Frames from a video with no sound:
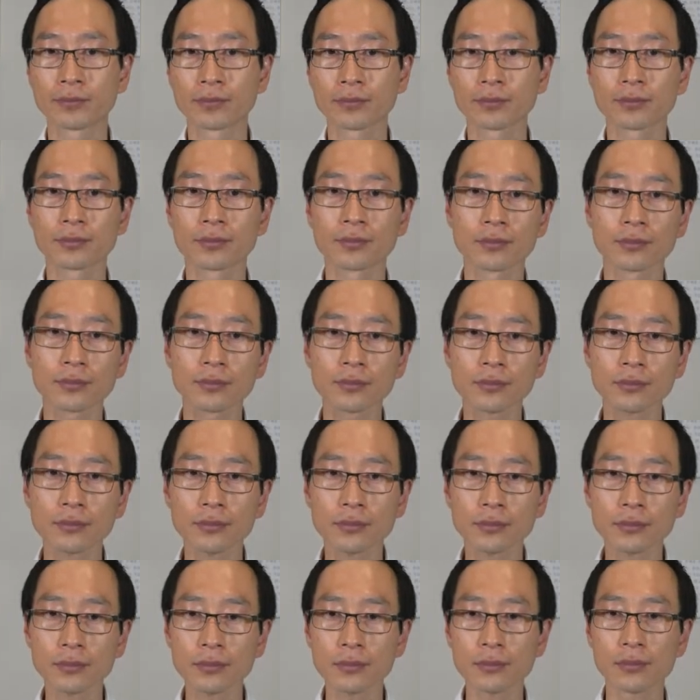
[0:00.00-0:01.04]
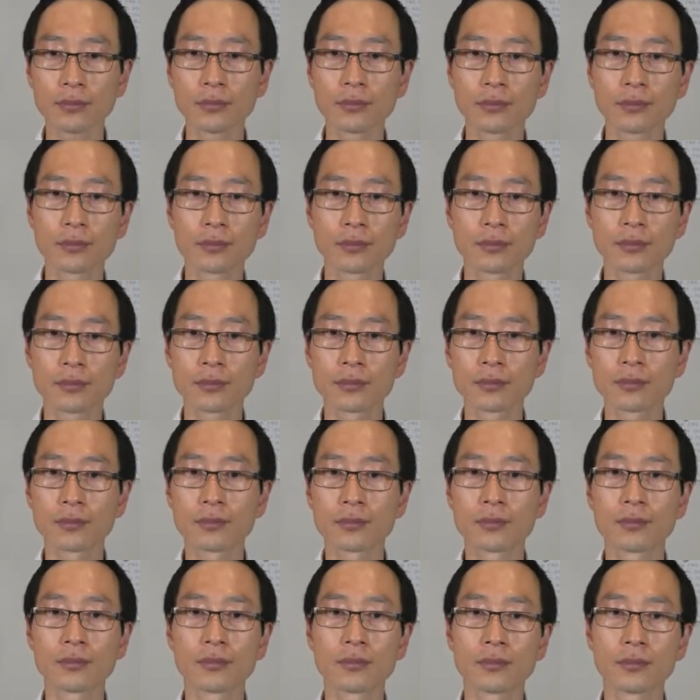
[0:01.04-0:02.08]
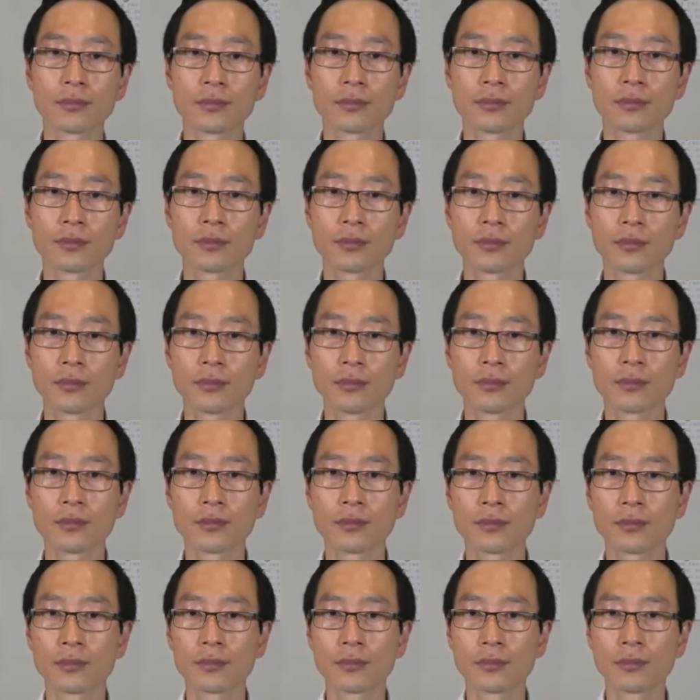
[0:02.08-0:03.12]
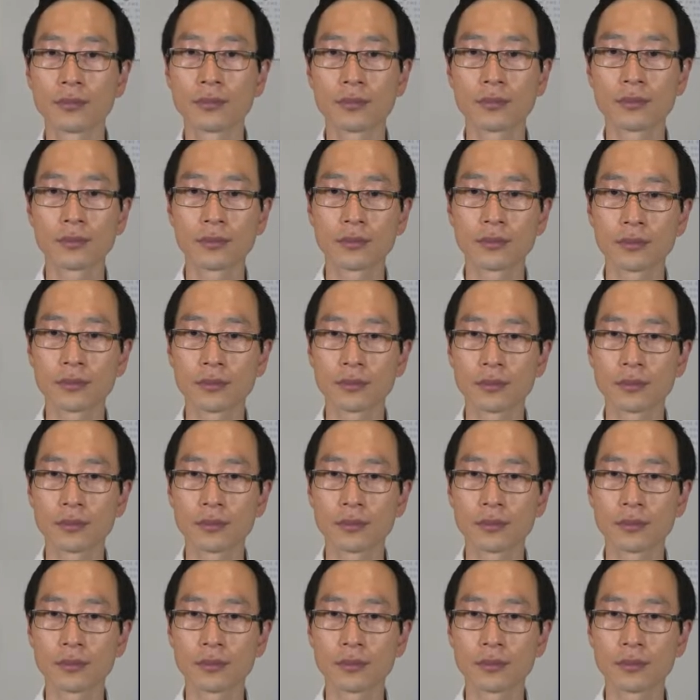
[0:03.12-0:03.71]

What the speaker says: No one is speaking in this clip.